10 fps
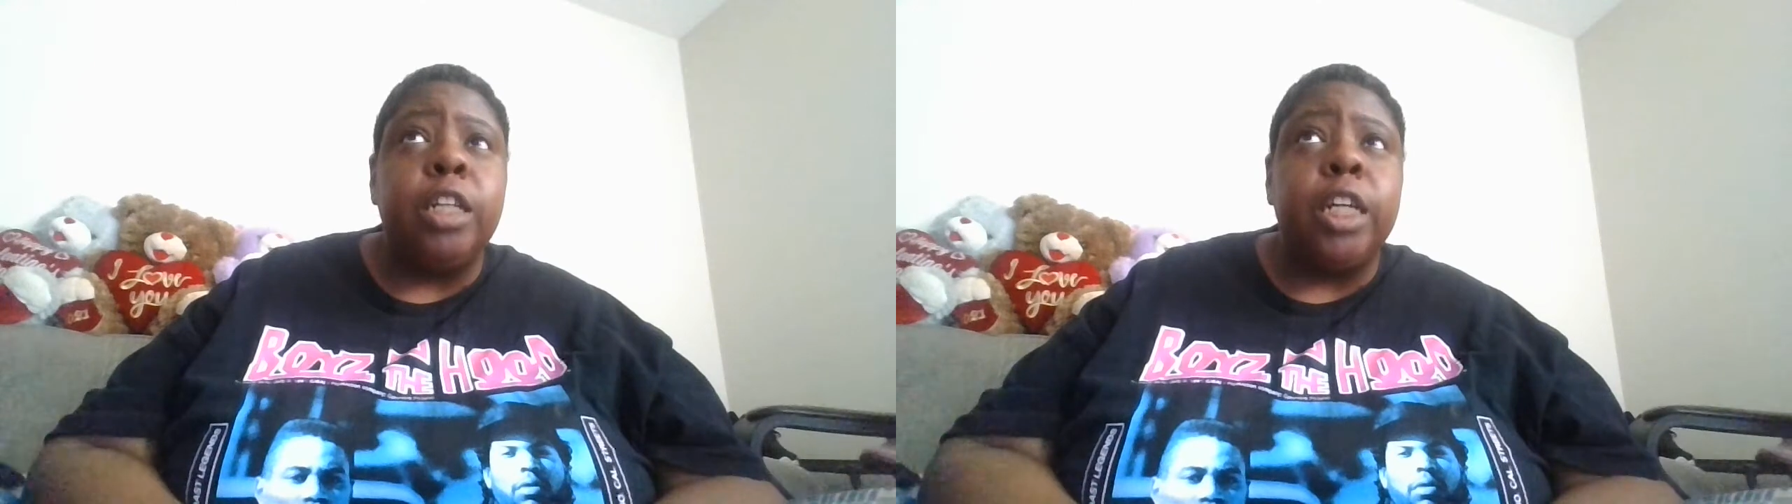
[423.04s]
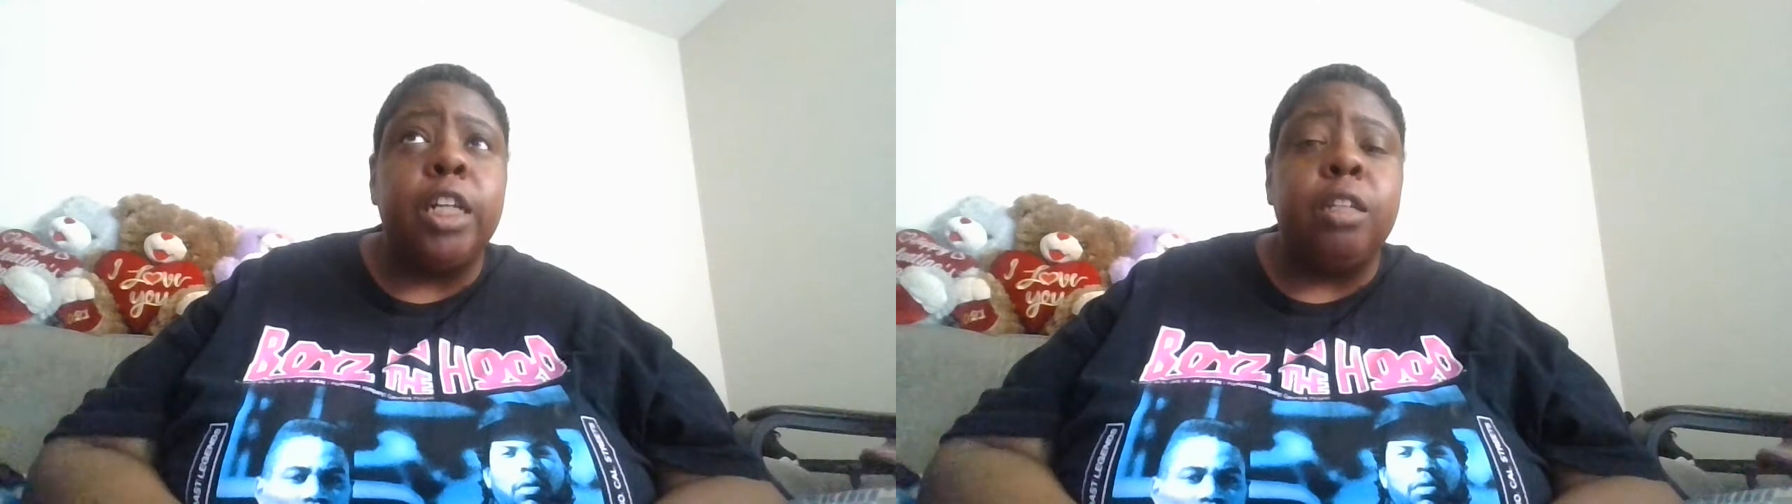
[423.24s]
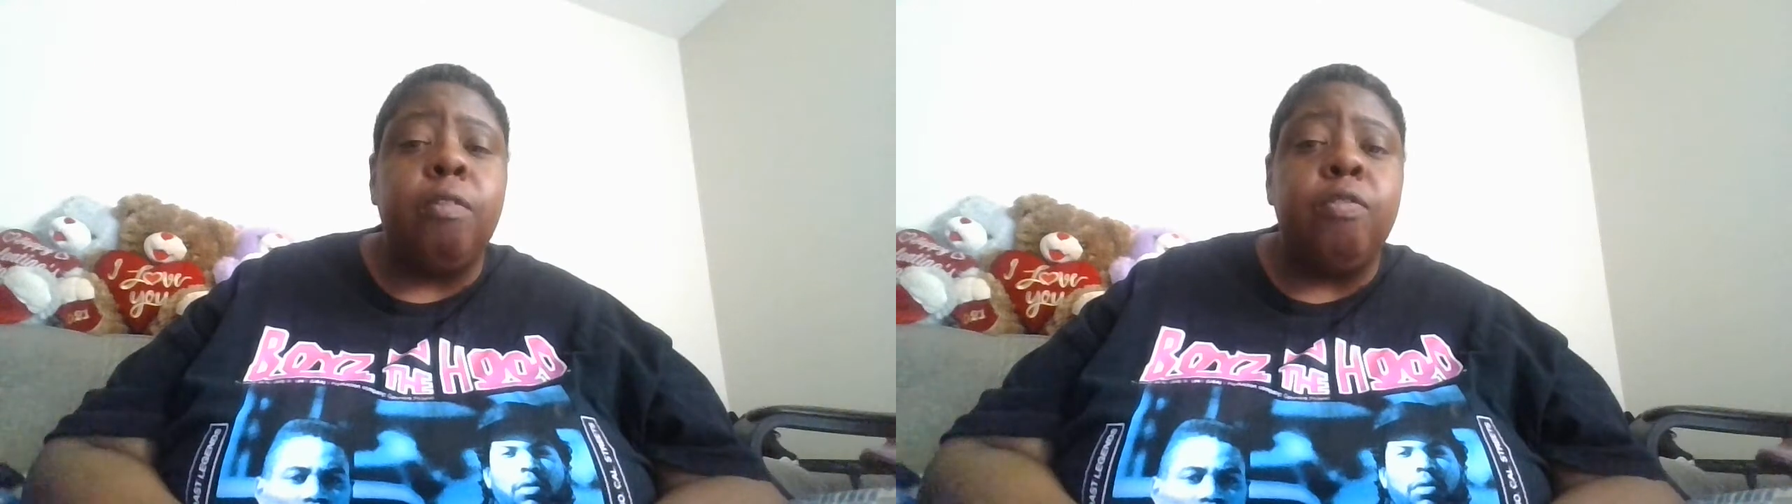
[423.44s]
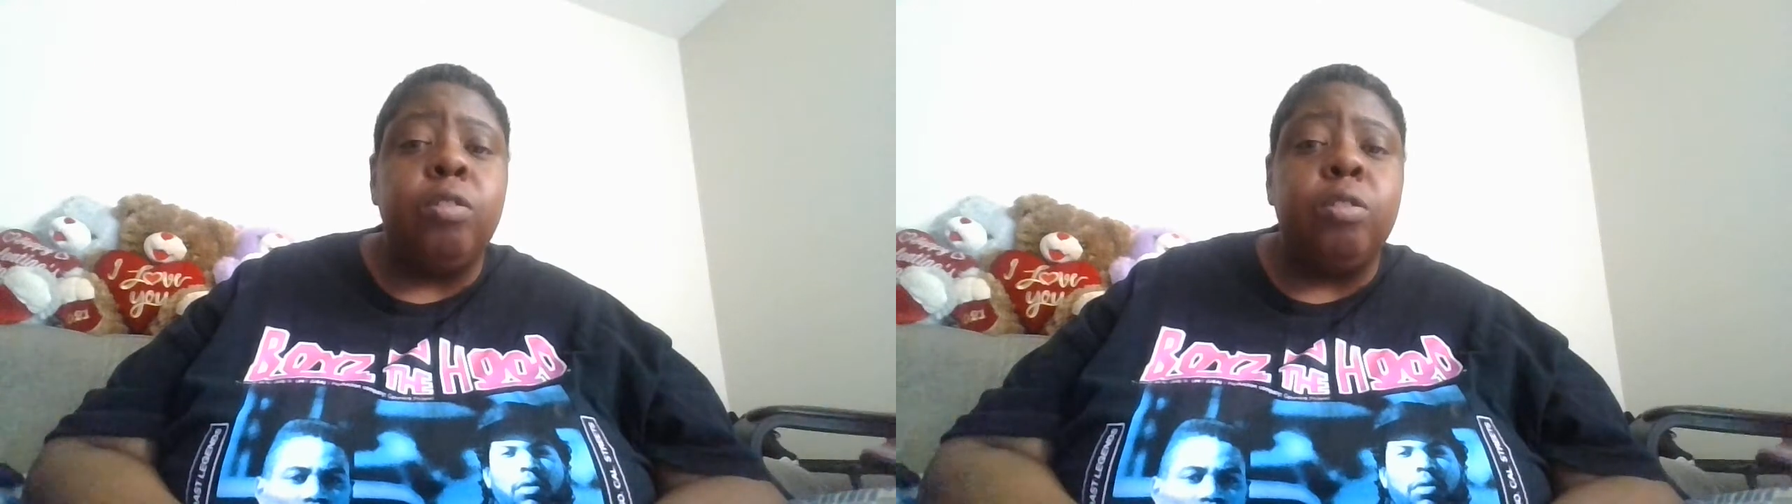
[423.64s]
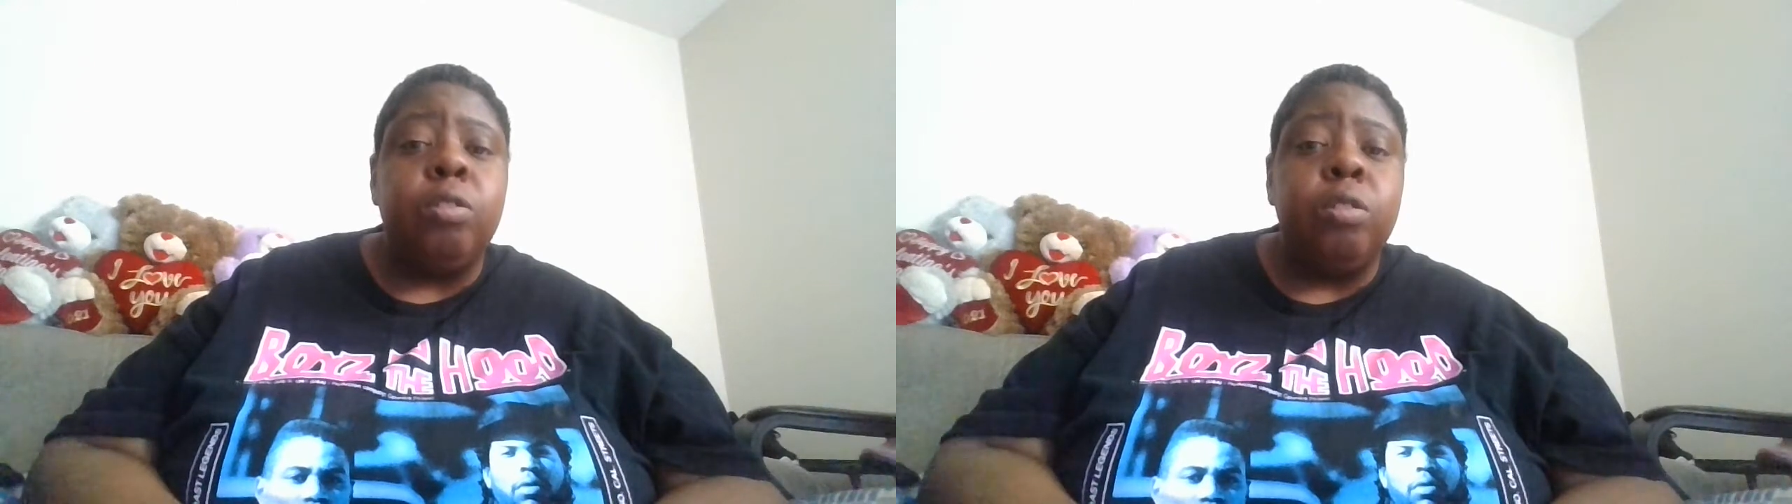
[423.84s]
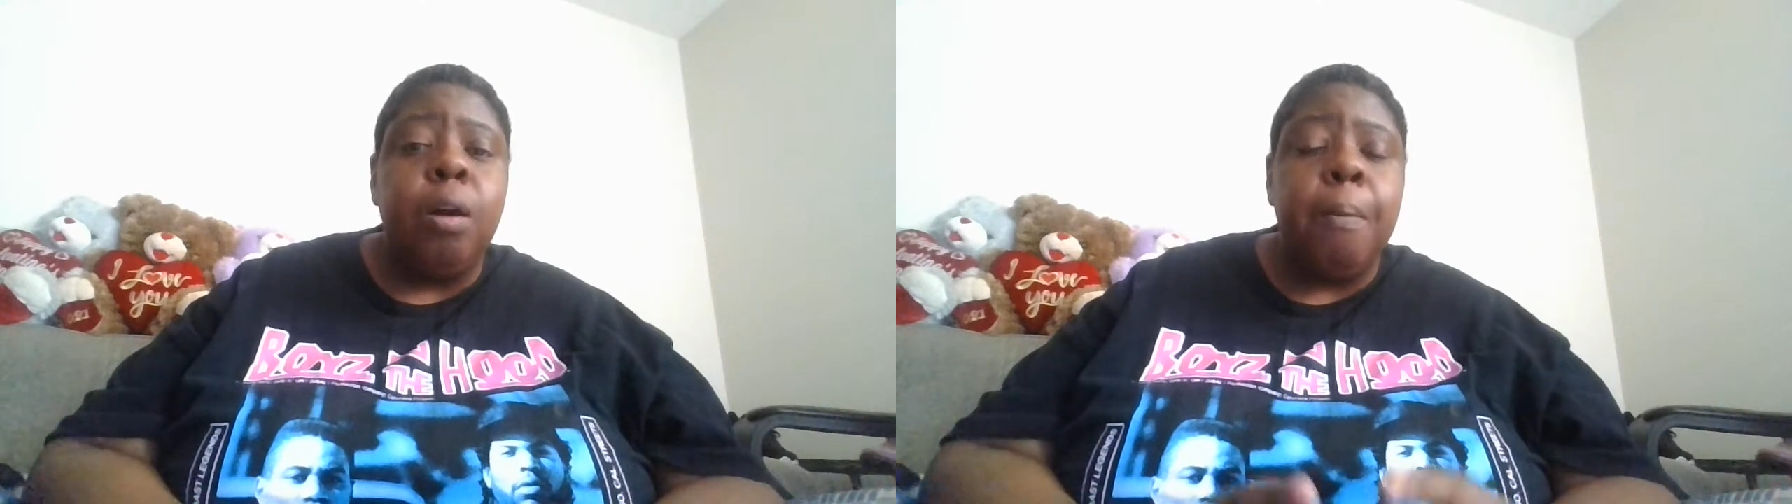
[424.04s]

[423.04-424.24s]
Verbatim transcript: get the full